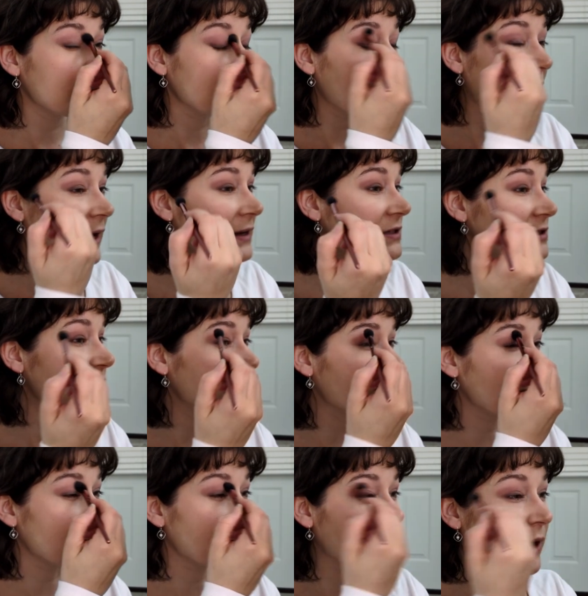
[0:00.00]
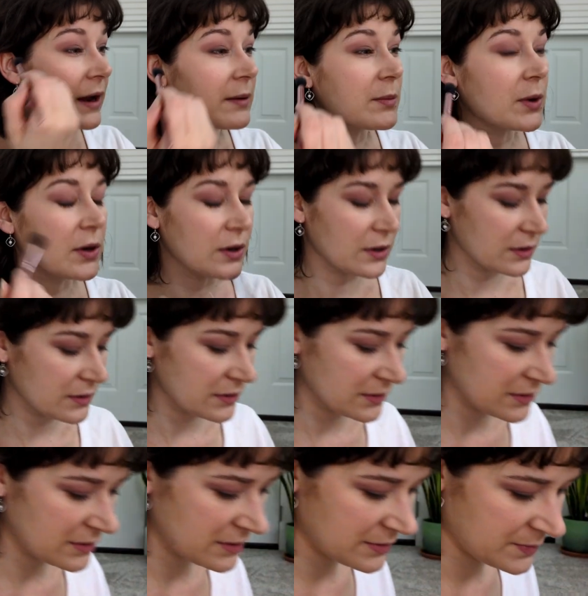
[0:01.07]
eyeshadow primer
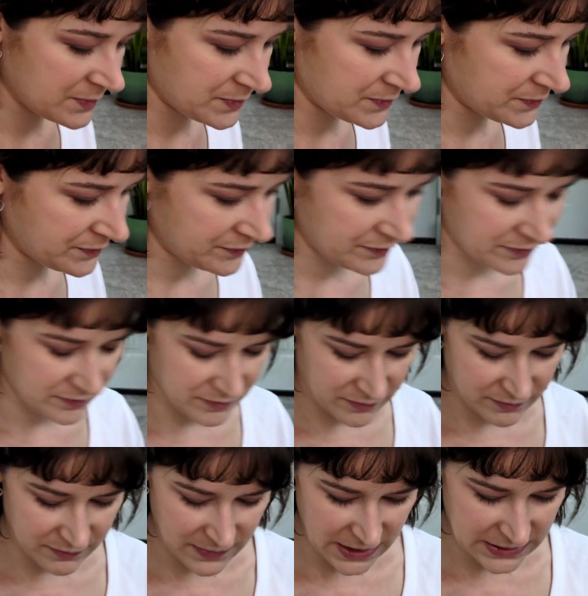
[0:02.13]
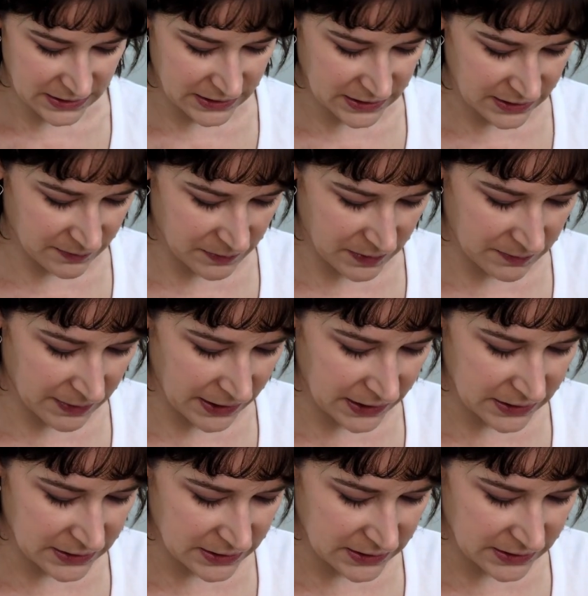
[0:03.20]
messes up the
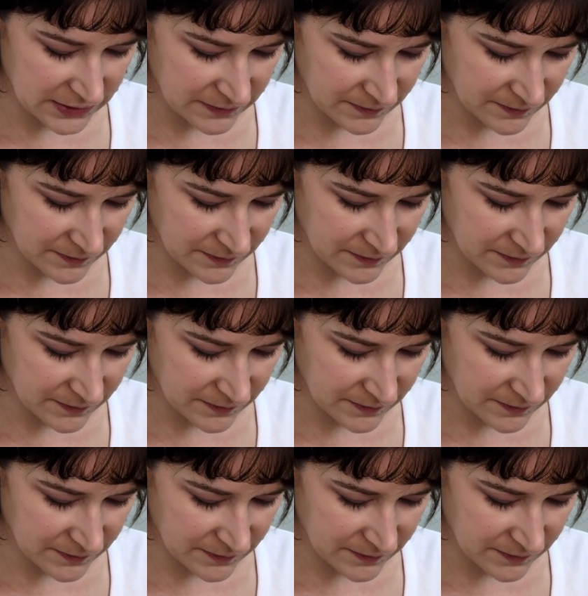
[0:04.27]
base.